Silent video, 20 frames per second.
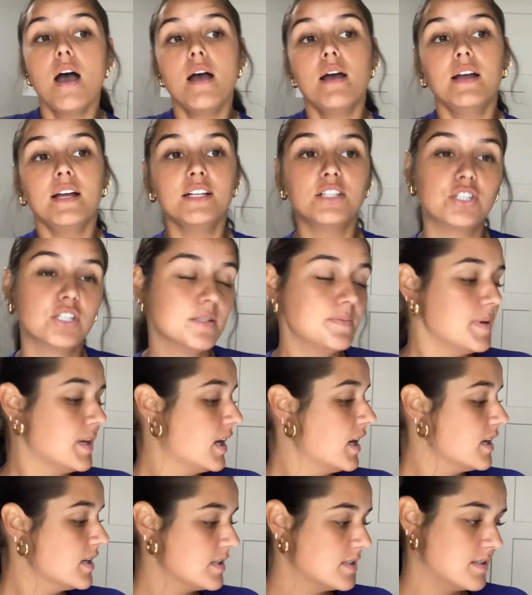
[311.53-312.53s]
It's just
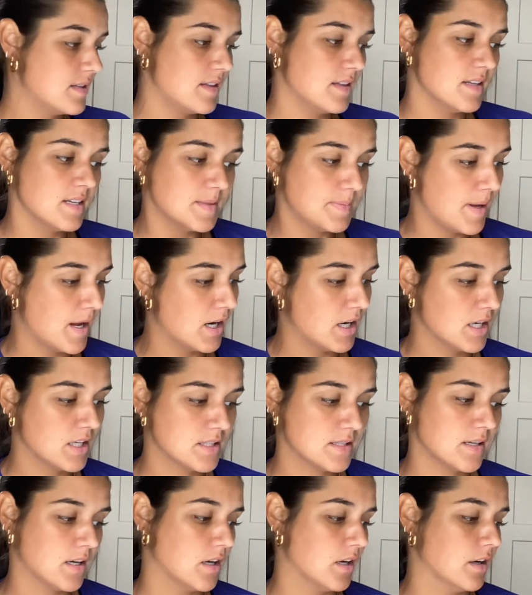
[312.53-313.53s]
because these
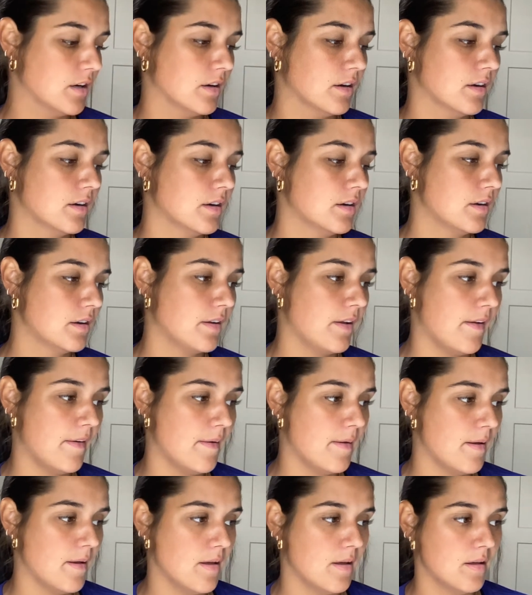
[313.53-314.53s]
parents are
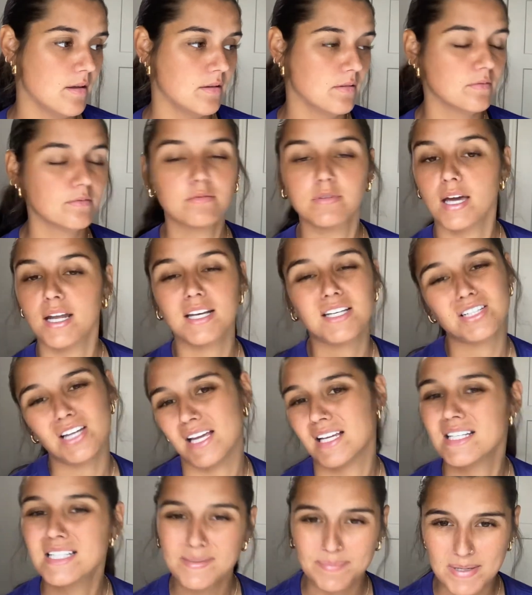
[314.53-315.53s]
kind of
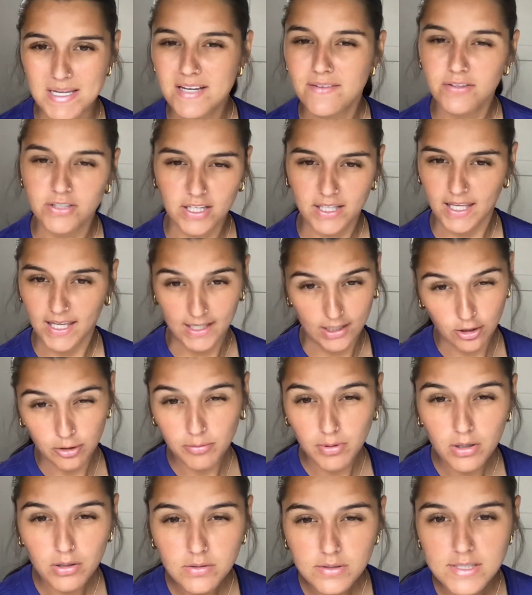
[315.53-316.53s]
like speak for the kid
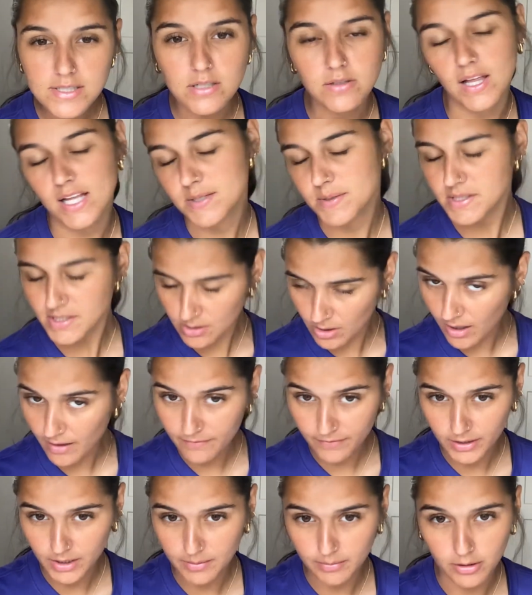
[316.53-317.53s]
almost, so that's why they don't have
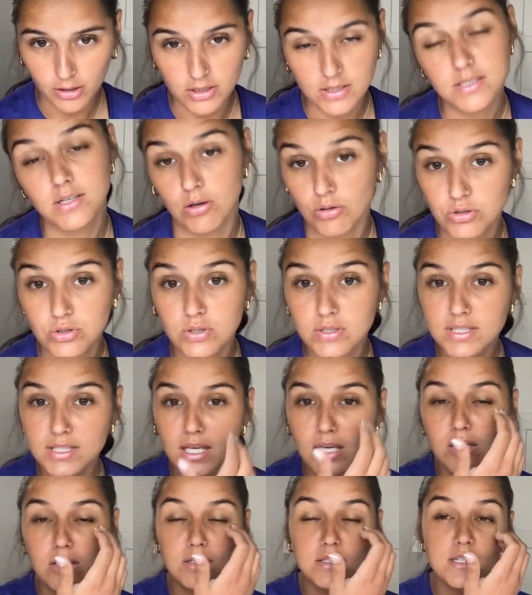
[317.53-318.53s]
very good social
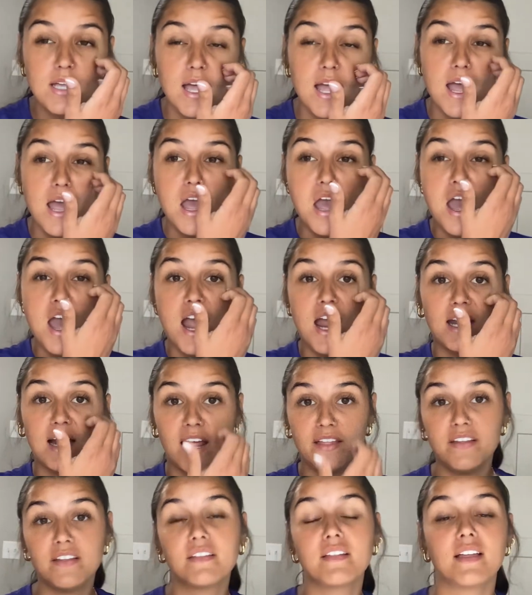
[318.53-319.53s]
skills. And I
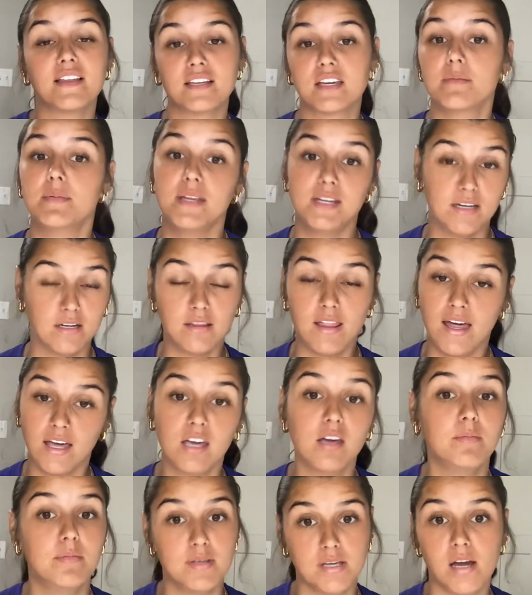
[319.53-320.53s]
think that
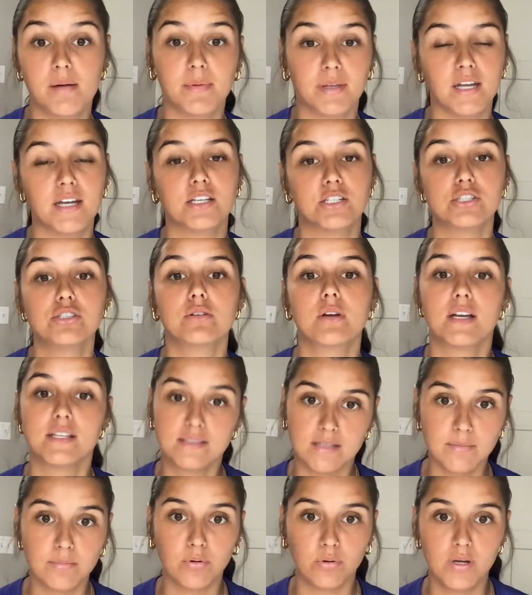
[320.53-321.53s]
could become an issue at
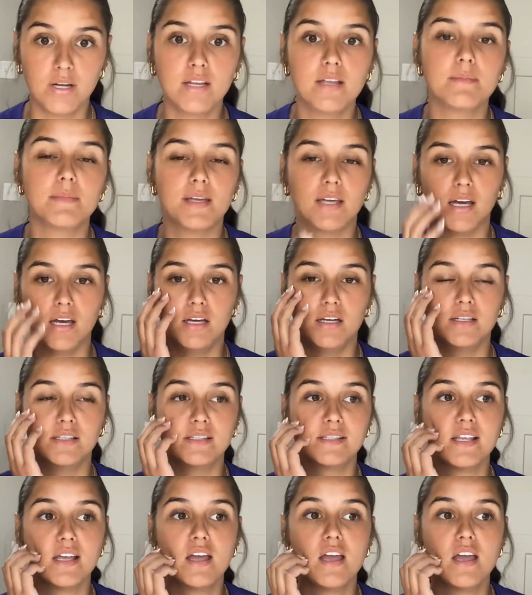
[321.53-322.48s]
some point, because